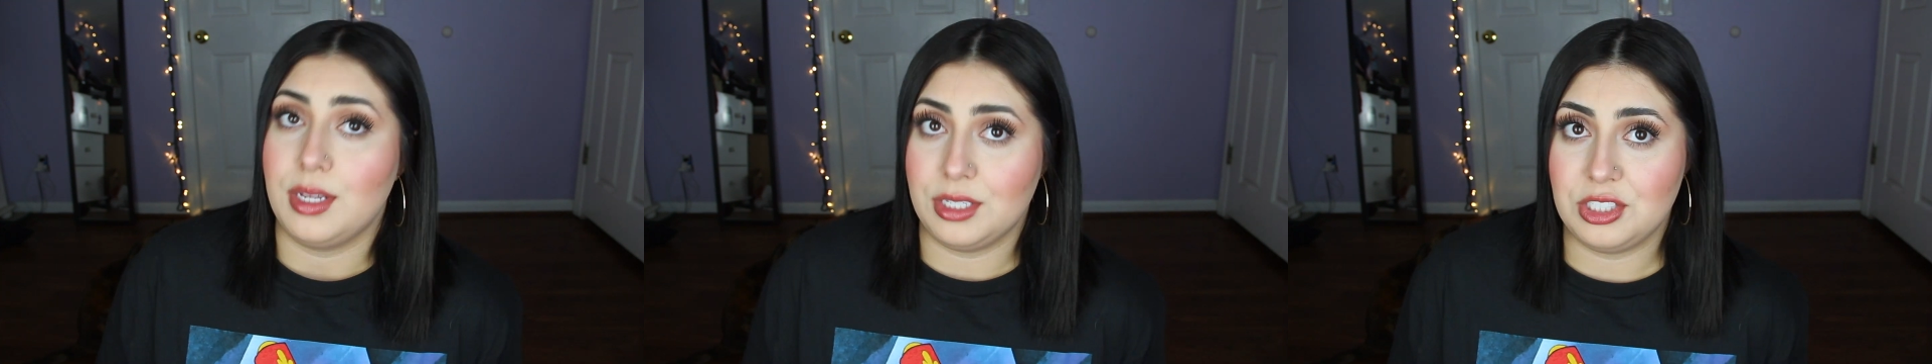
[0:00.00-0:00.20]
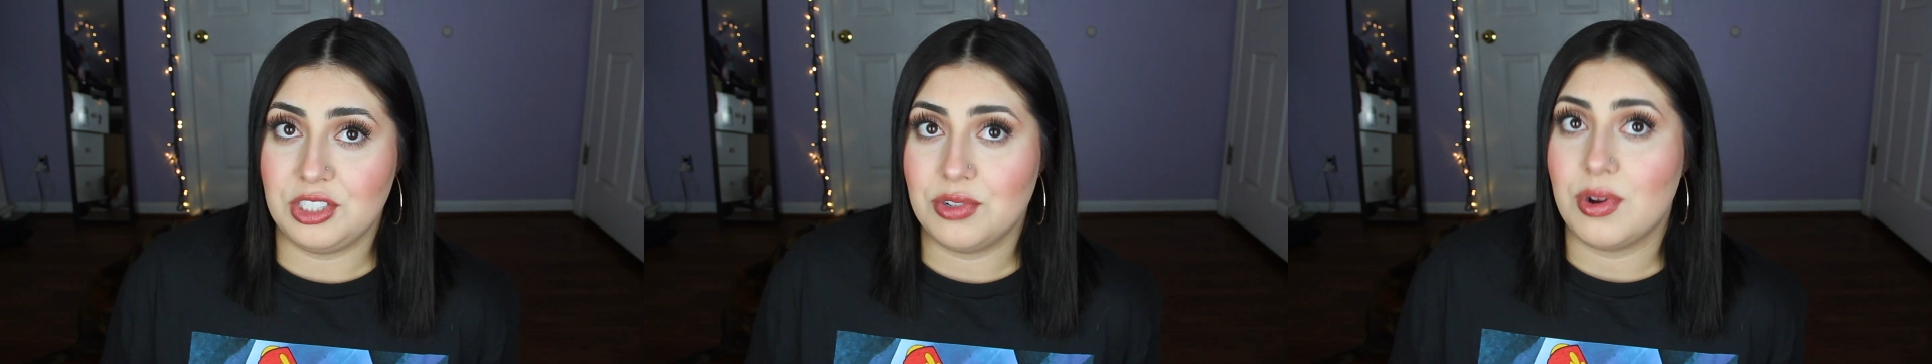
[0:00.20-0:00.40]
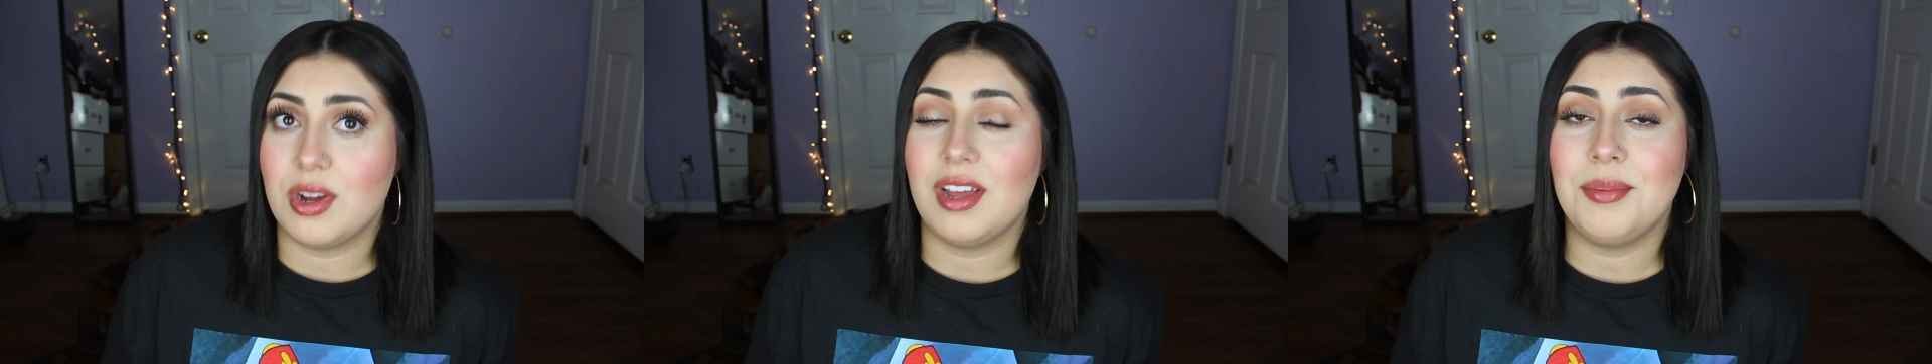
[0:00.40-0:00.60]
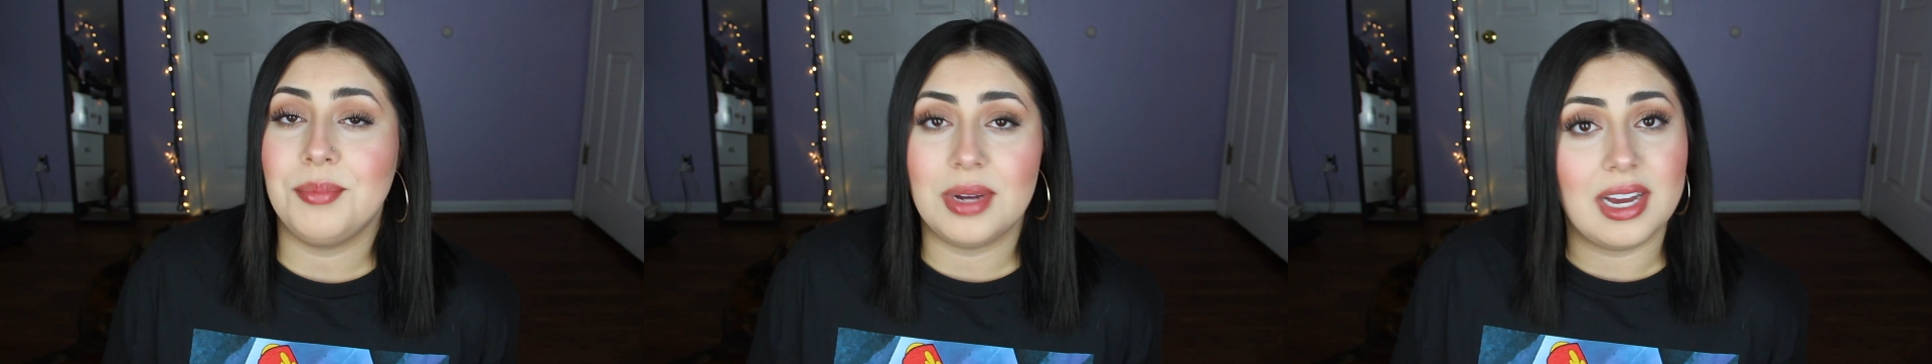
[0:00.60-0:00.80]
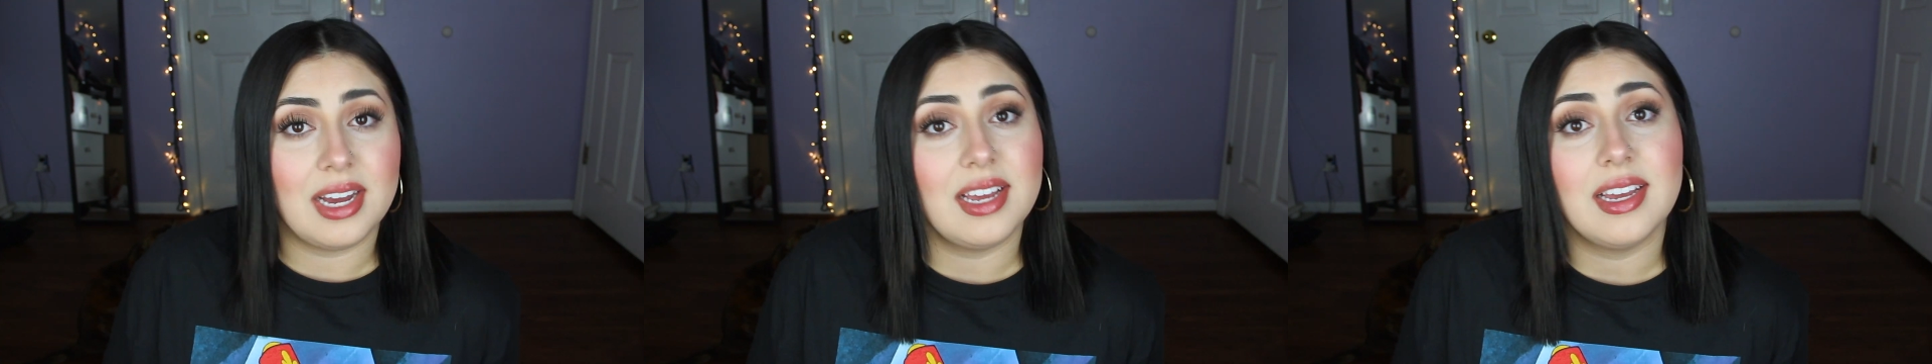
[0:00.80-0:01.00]
Enjoy
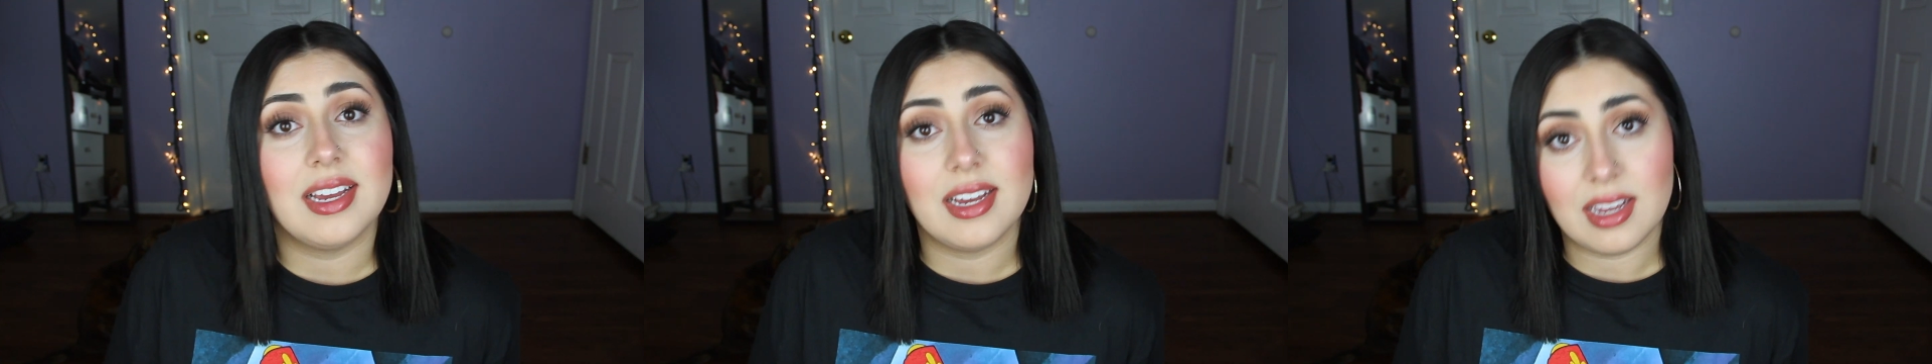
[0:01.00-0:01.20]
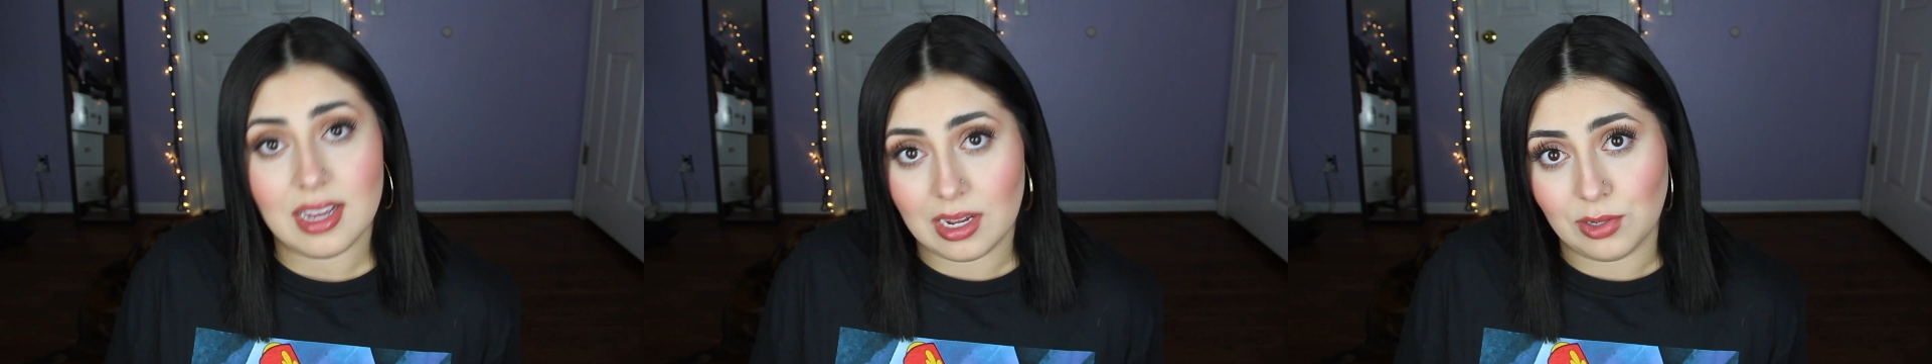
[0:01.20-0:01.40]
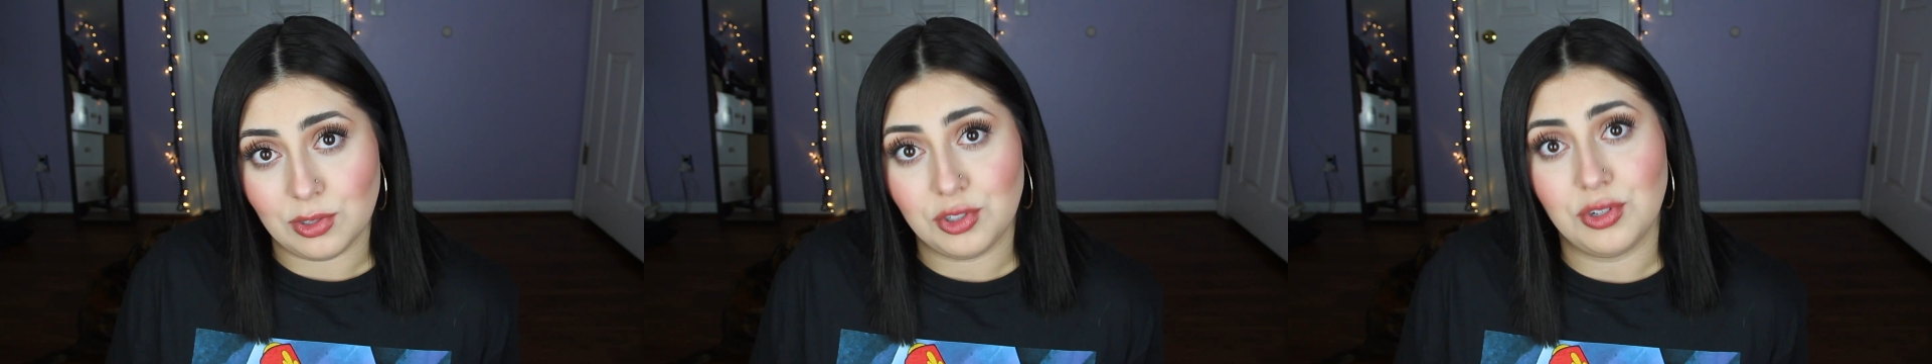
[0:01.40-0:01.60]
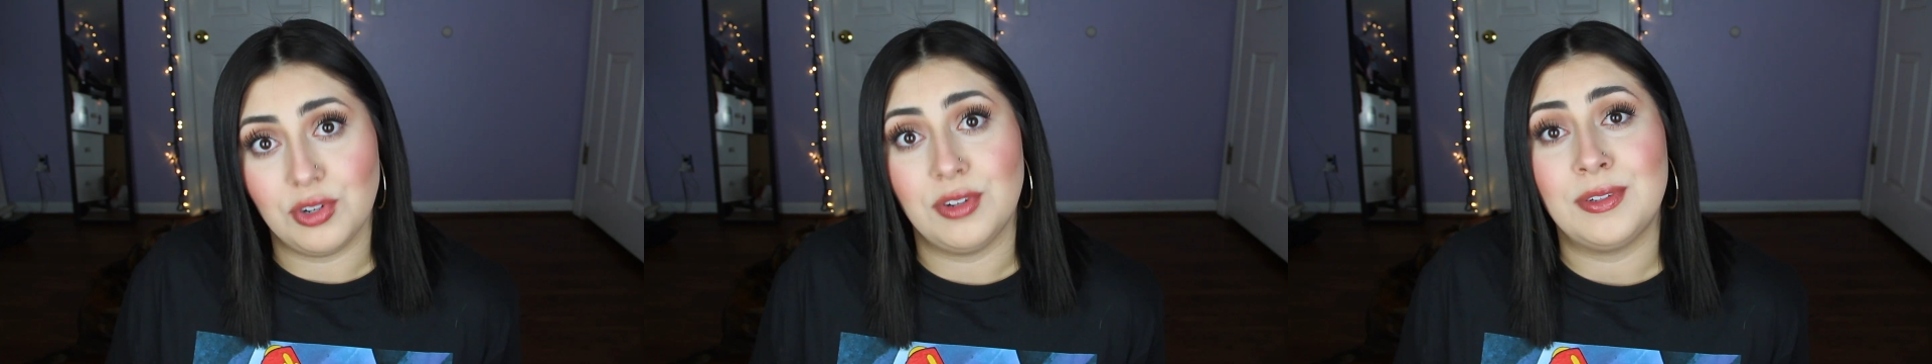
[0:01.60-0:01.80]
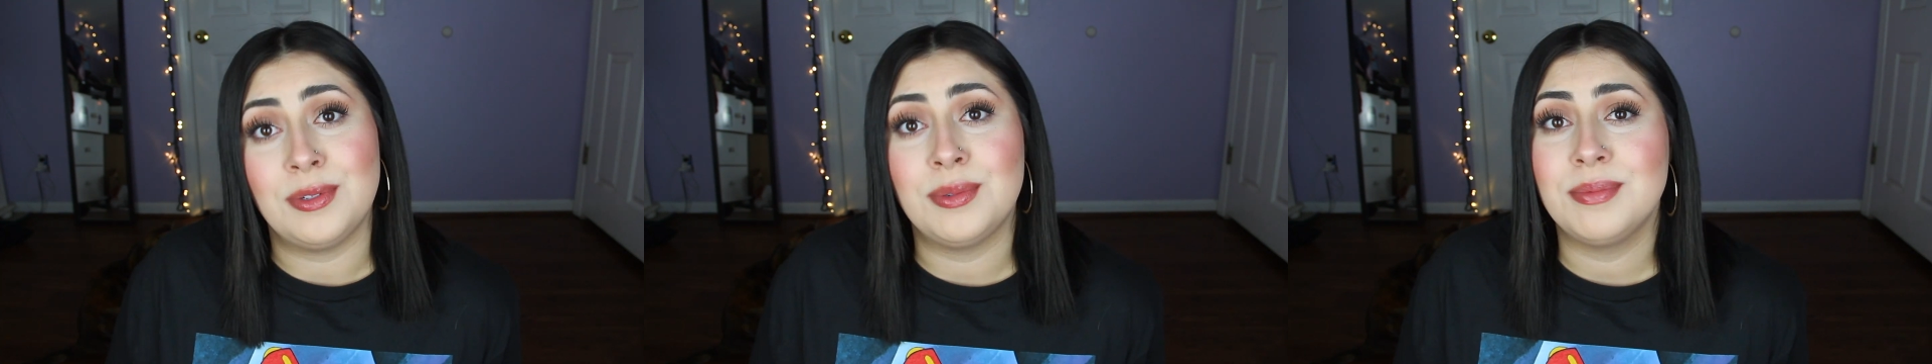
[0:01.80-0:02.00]
my
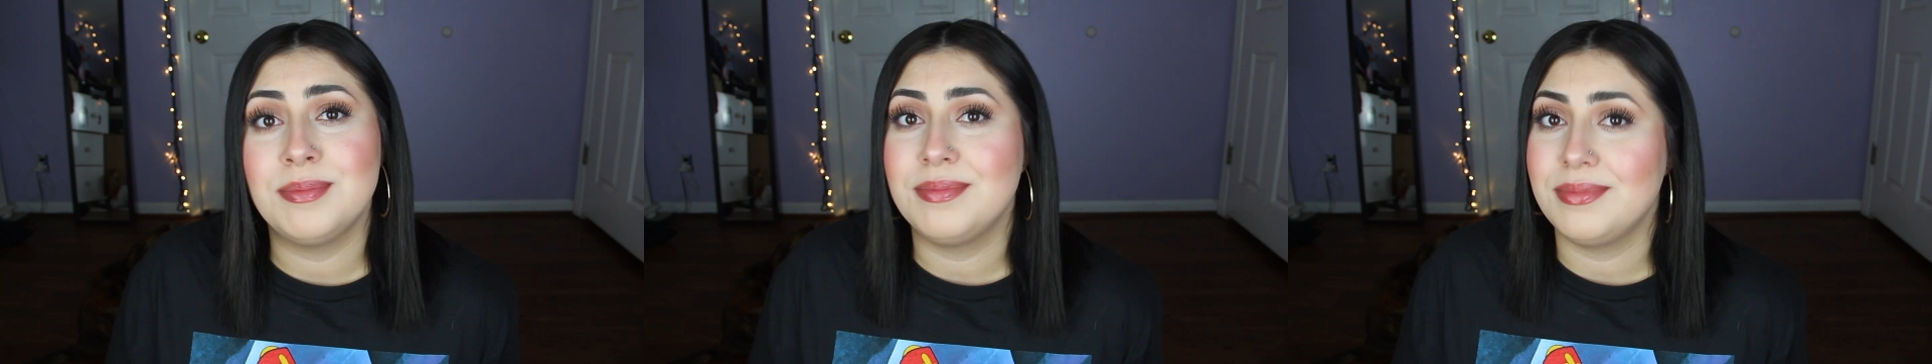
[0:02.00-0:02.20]
outro